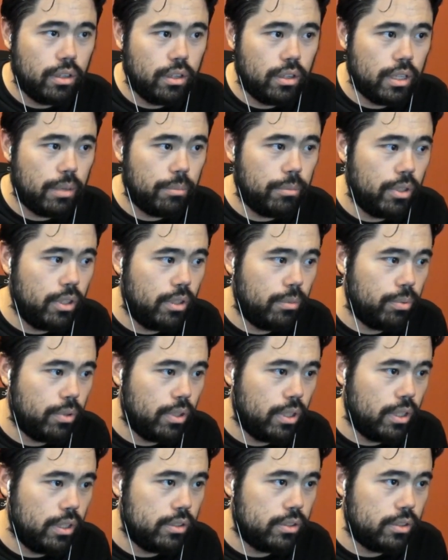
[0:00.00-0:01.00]
Let me
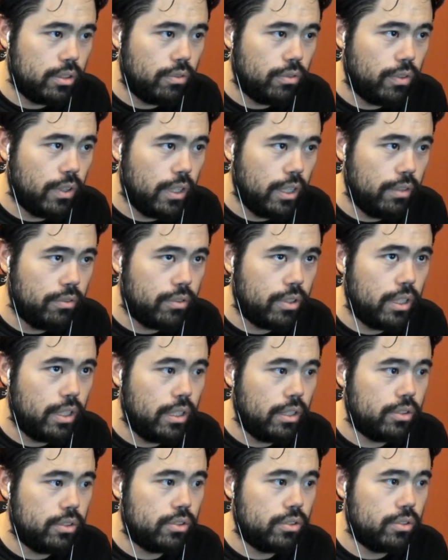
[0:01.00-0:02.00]
play c5,
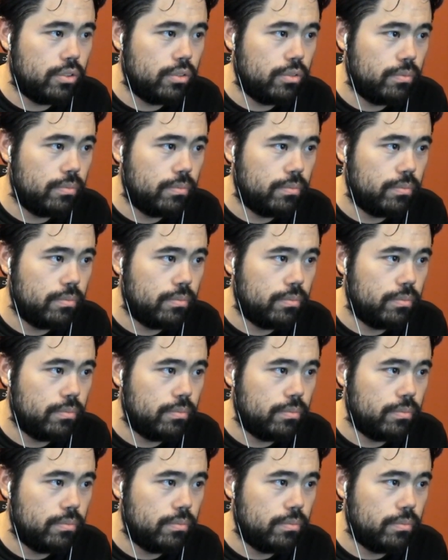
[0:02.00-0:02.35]
takes